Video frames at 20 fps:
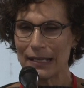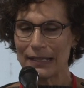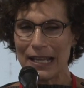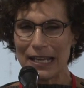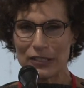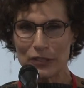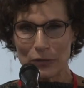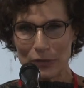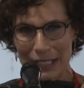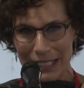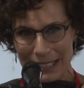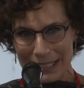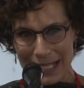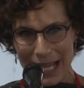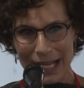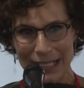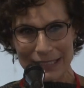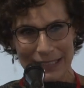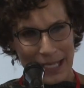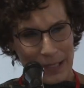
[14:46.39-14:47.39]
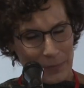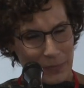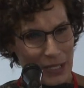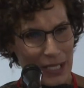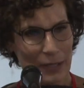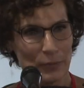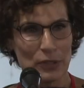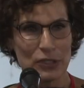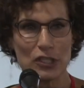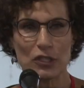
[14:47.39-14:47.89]
They do the exact same
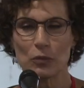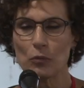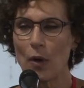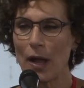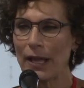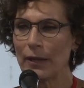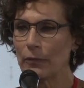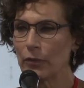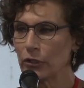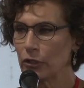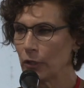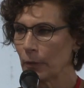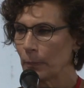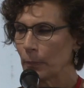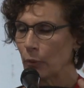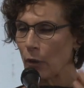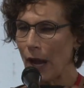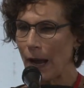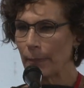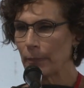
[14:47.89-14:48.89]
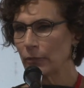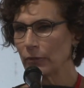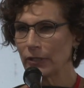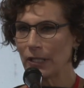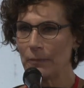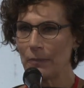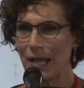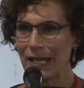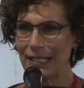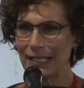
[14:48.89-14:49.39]
thing, which is why when you're
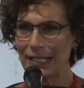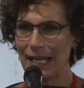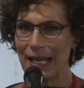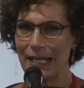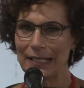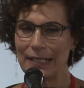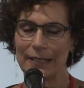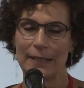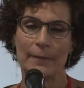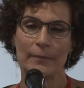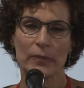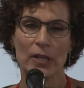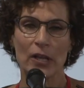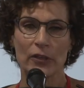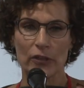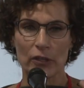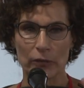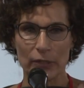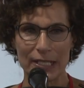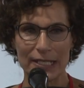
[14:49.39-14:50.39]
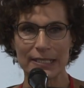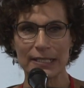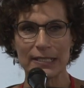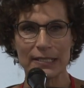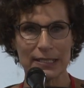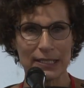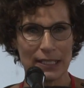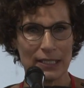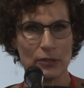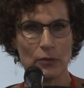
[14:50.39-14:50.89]
properly medicated, there
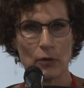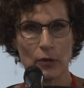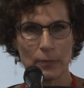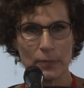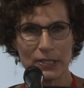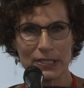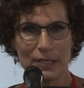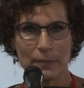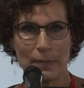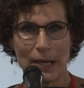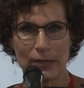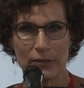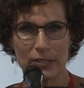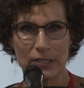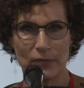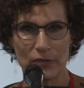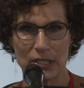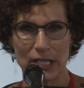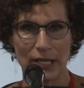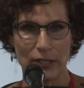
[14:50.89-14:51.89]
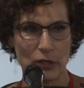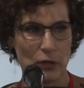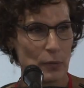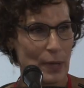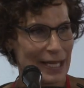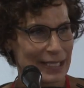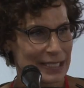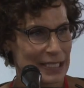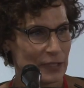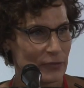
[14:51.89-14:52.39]
isn't enormous amounts of
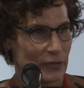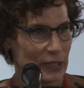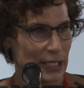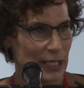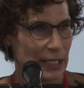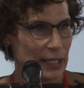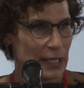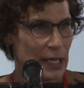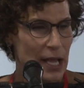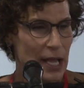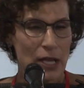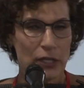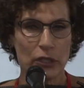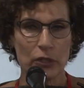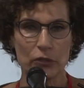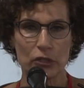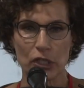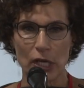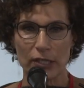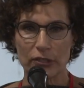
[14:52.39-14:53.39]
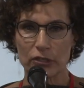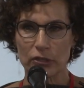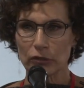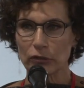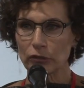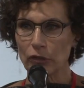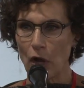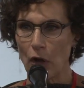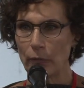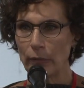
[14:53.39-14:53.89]
psychoactivity. You just
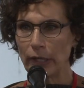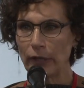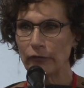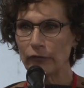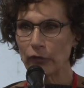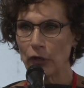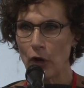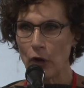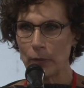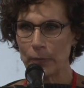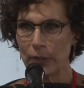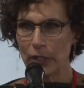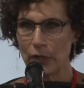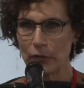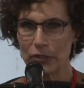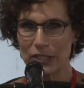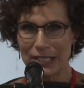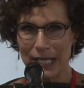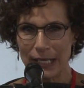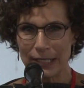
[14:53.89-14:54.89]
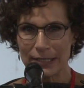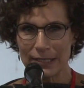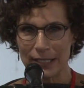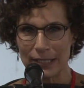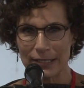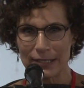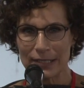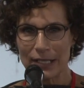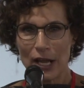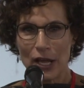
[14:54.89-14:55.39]
are going for
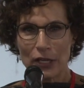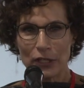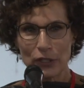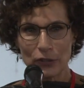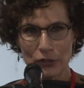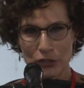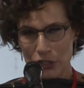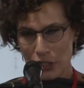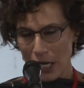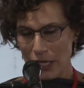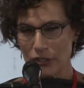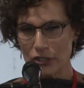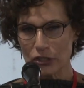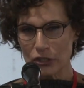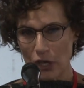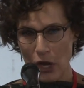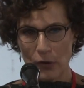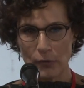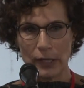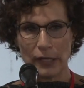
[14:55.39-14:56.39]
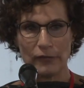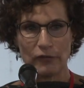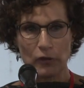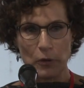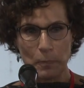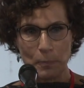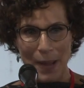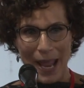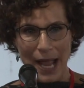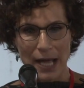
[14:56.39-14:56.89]
homeostasis. You're just going
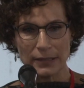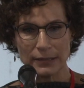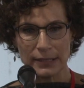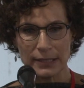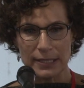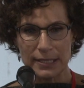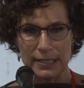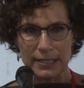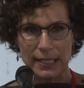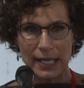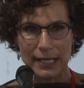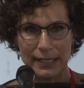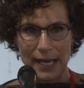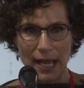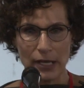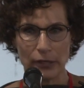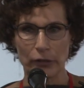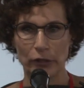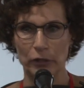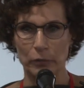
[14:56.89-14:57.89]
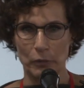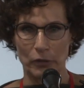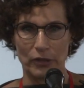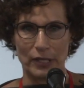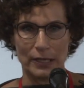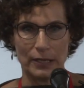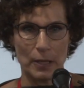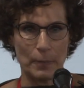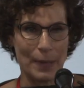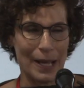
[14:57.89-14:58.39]
for balance and health
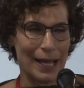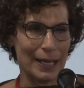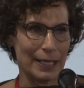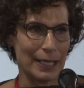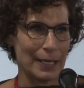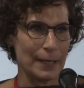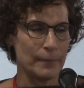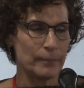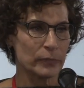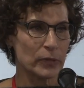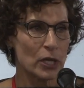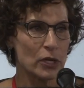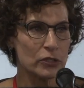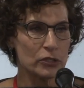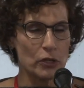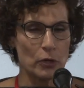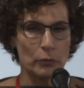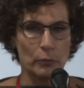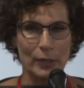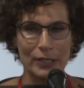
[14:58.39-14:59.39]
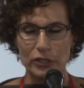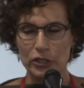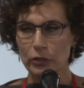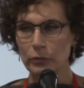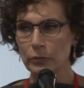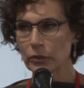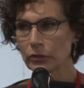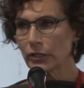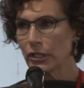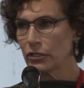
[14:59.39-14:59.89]
within the body. So what
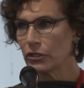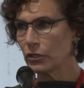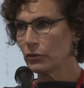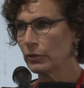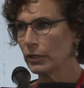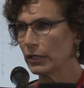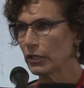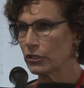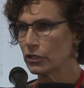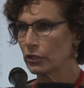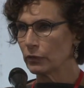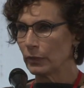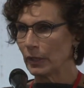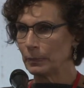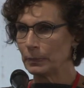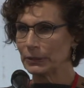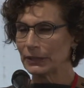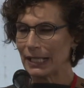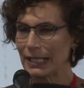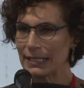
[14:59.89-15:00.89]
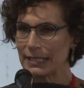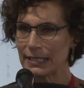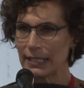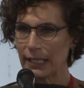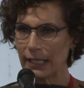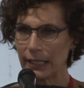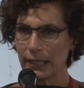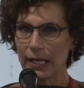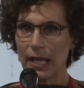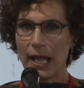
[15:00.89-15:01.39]
you're really doing is you're
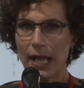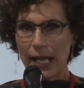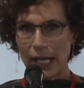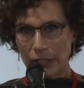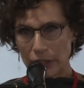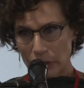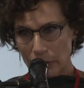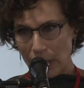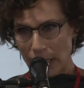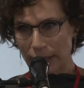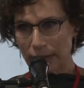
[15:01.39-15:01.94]
replacing and you're